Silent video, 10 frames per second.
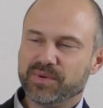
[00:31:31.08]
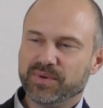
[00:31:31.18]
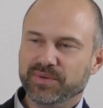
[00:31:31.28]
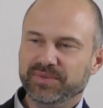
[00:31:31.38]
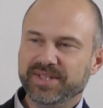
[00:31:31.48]

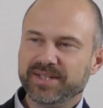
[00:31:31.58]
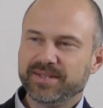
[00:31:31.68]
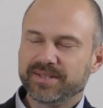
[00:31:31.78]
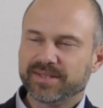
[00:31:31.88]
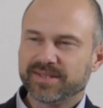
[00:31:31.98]
who did
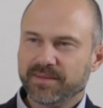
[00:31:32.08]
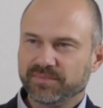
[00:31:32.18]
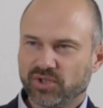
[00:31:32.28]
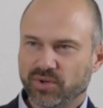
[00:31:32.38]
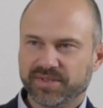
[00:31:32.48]
some
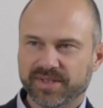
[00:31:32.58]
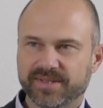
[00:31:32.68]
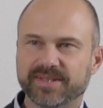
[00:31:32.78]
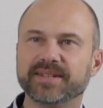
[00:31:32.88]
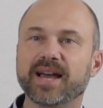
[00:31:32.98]

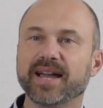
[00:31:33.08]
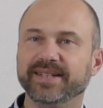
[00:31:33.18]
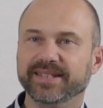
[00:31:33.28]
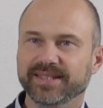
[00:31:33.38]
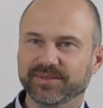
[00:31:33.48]
choices that I
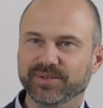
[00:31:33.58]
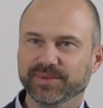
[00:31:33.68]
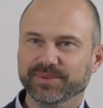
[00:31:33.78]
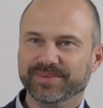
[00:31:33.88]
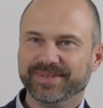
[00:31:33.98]
didn't do,
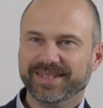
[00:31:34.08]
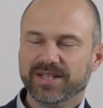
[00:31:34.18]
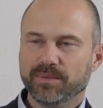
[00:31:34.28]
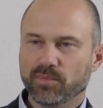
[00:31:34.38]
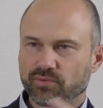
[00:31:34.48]

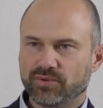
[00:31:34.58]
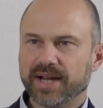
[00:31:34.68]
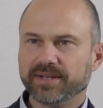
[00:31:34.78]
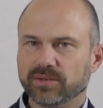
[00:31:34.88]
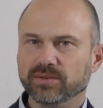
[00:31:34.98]
more
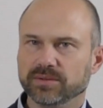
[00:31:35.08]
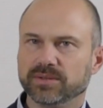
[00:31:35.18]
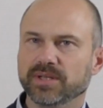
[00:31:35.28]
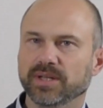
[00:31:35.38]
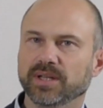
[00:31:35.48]
radical
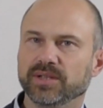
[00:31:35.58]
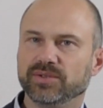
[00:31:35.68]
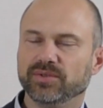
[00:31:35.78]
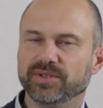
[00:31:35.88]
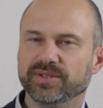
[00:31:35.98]

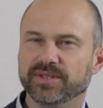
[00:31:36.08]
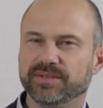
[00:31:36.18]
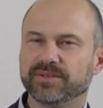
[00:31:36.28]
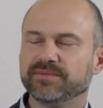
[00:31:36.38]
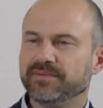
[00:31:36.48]
choices. It
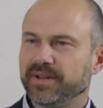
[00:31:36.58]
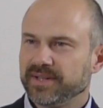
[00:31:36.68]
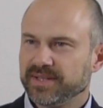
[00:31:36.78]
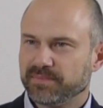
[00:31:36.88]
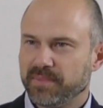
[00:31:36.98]
was very
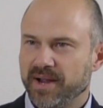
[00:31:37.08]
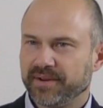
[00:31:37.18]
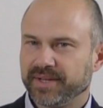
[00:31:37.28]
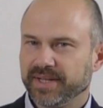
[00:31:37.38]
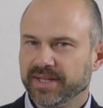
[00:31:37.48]

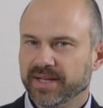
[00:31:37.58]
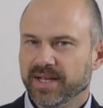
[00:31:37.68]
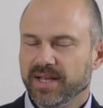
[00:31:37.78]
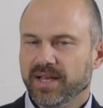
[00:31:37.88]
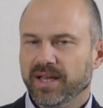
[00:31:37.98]
inspiring,
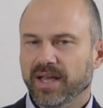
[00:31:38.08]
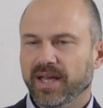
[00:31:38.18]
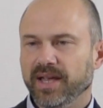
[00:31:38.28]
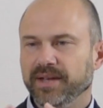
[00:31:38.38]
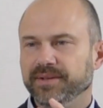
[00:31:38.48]

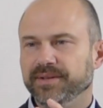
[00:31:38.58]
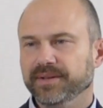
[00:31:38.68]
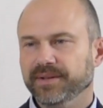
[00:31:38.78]
and